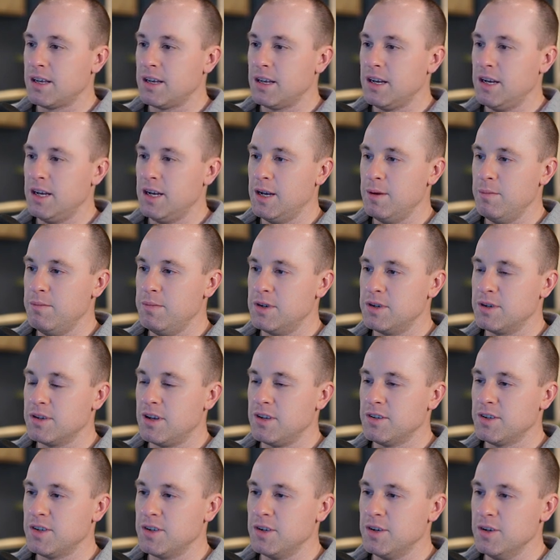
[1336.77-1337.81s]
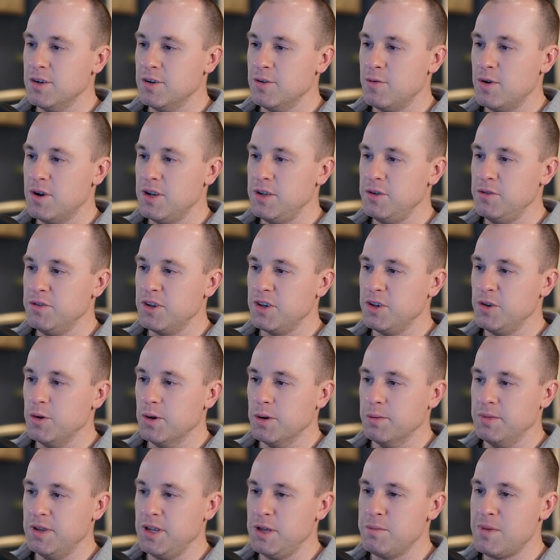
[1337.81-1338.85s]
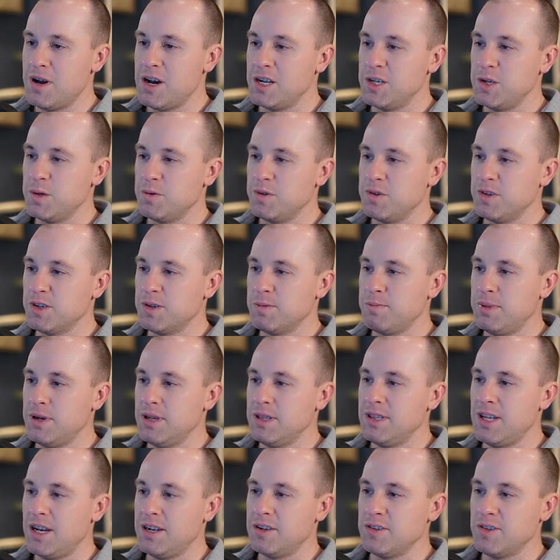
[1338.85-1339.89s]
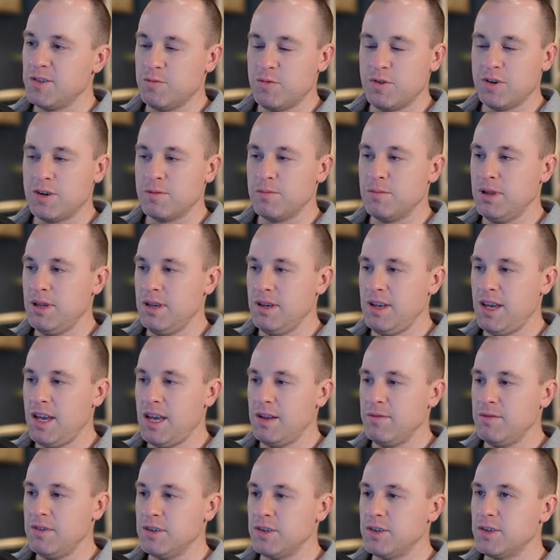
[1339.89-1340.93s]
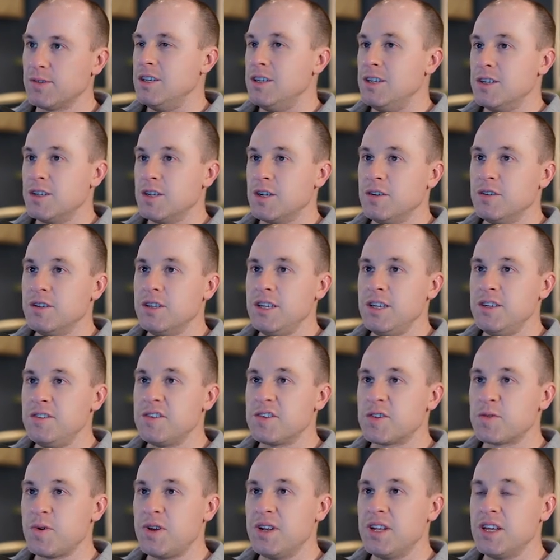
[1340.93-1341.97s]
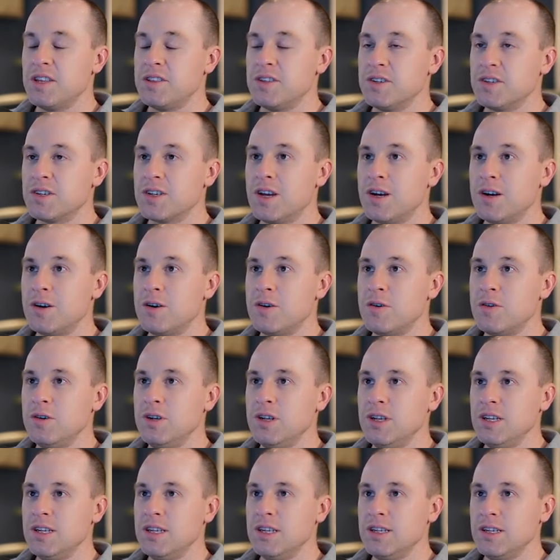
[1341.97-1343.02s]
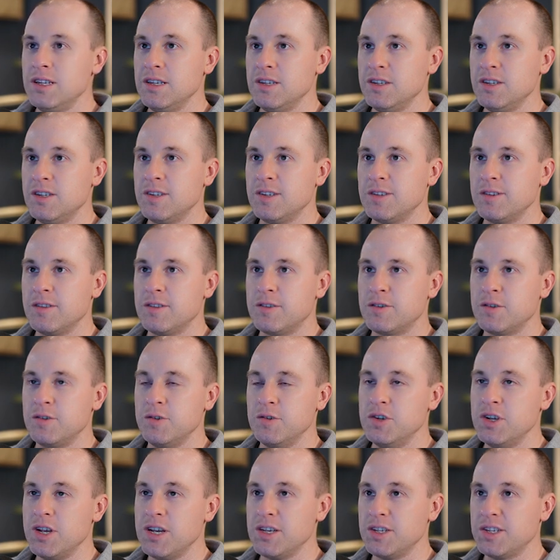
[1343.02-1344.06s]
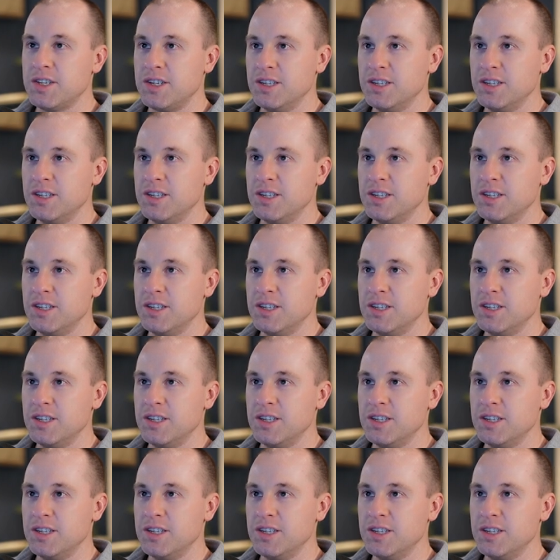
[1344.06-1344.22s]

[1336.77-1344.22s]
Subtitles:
There's also one using UMD modules, but that doesn't work in PlayCanvas. So the easiest way to get this code is through JS